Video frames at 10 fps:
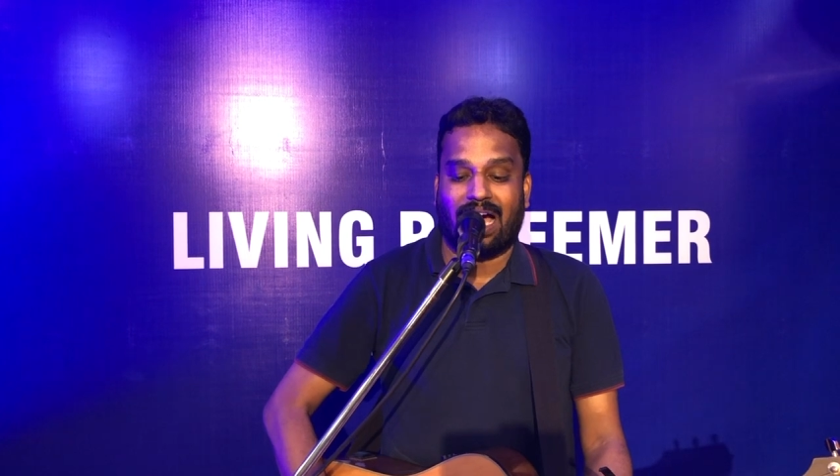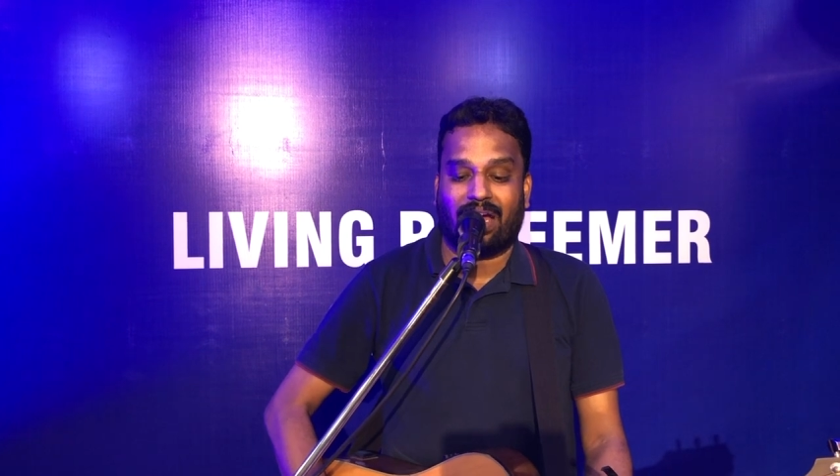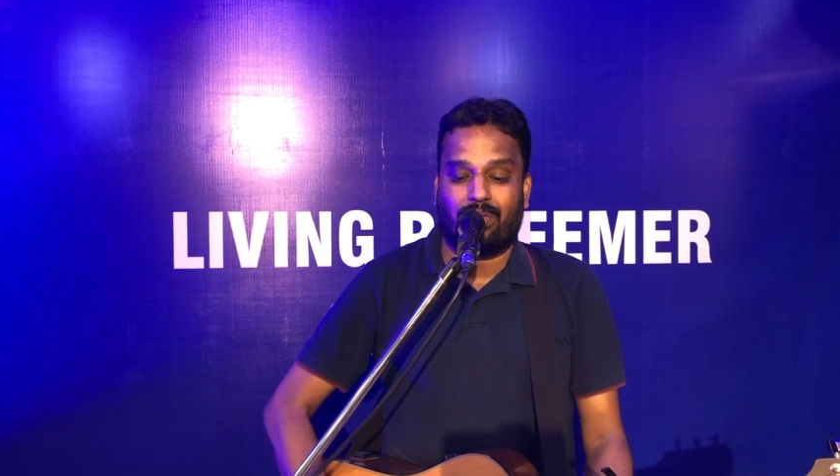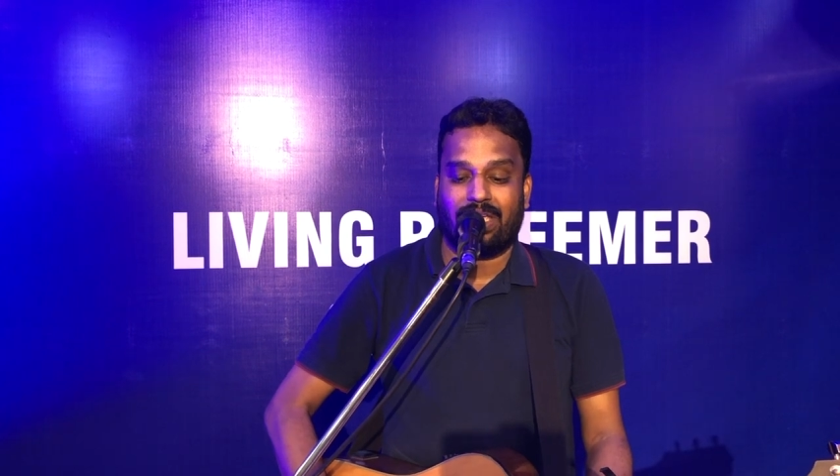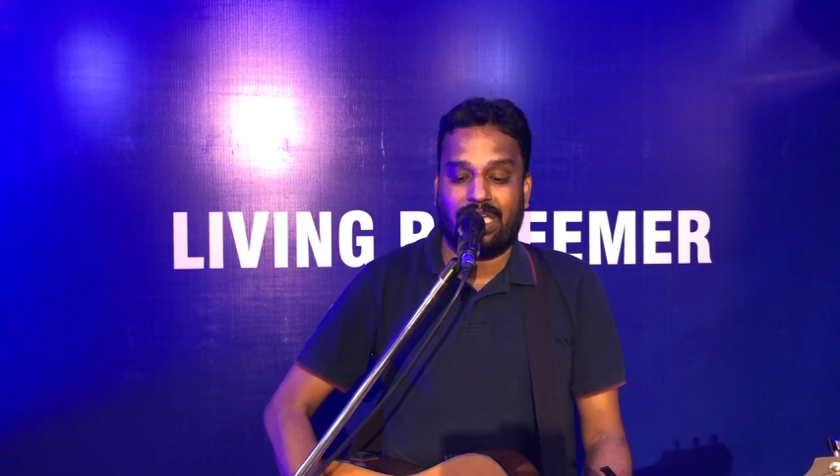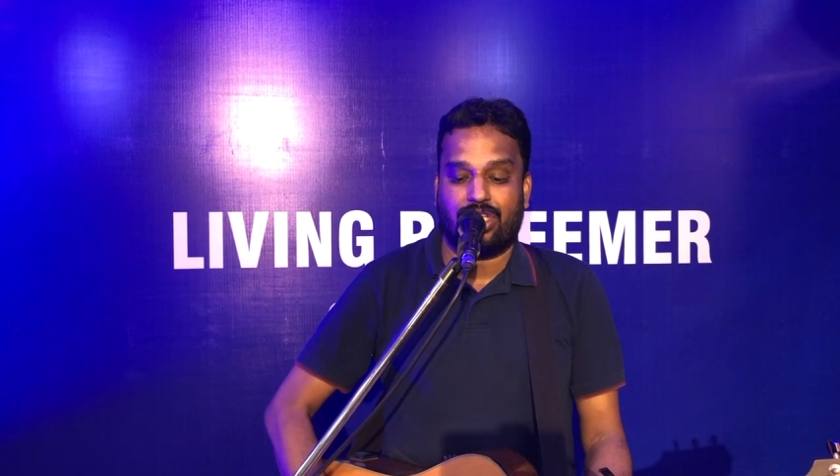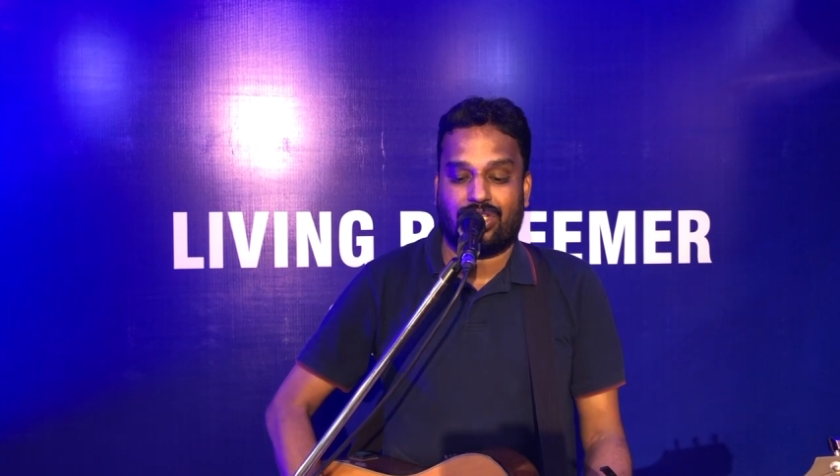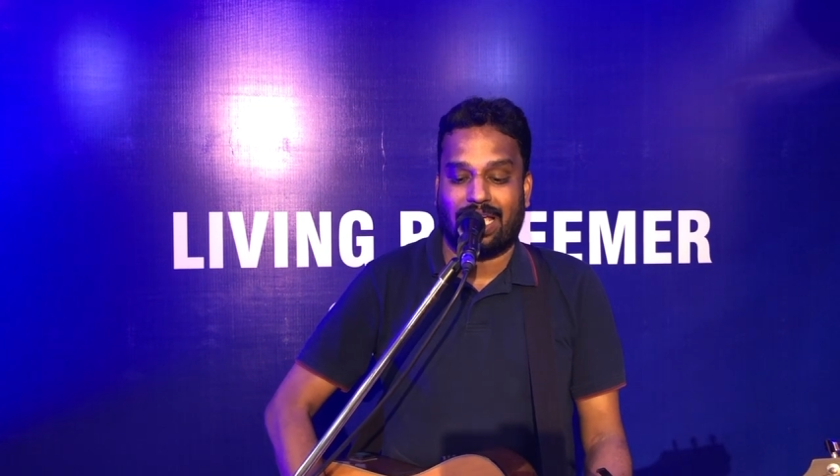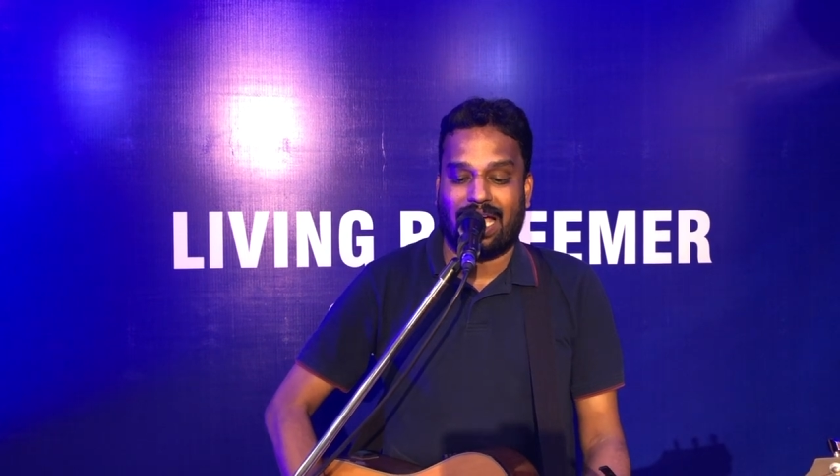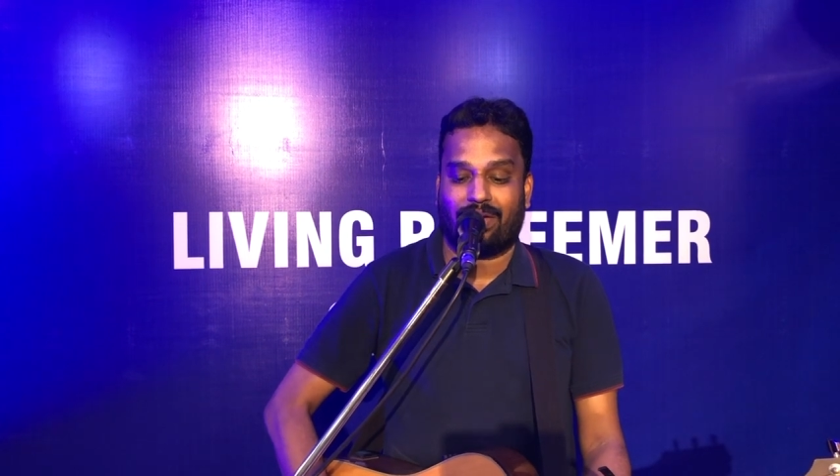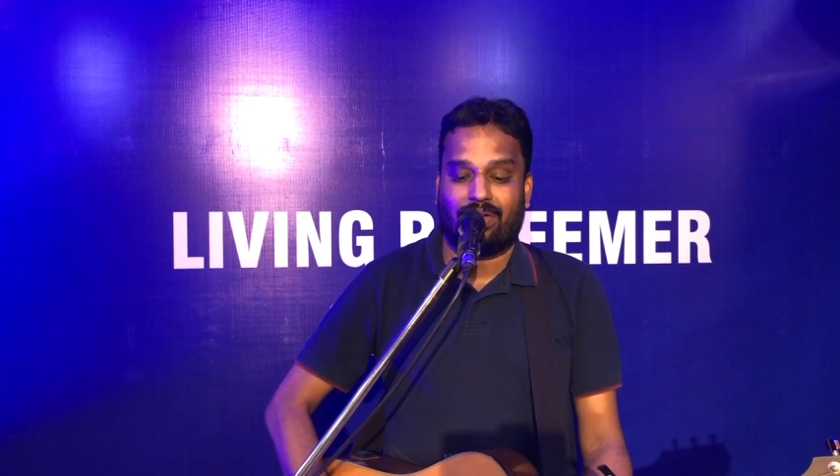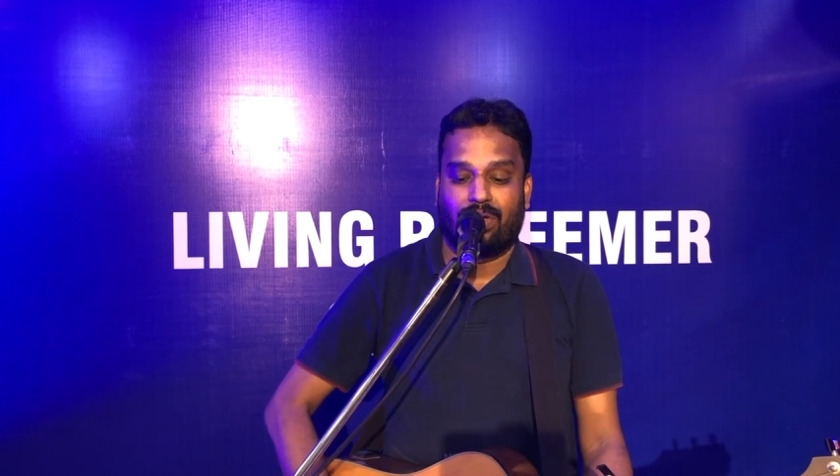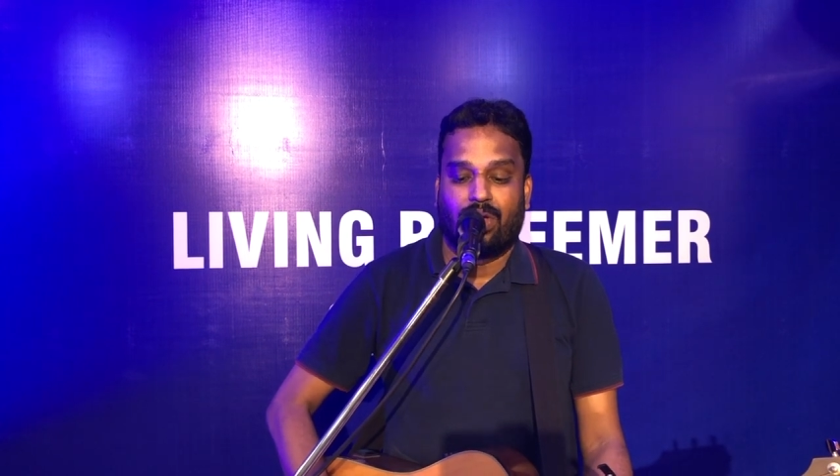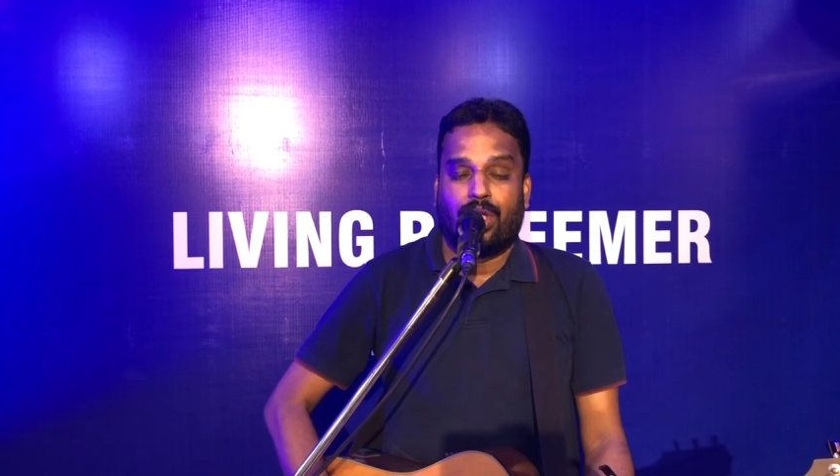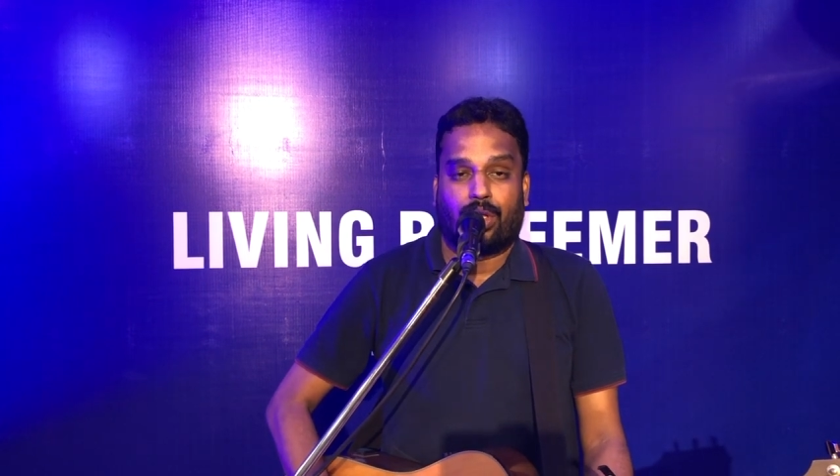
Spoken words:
I reach out.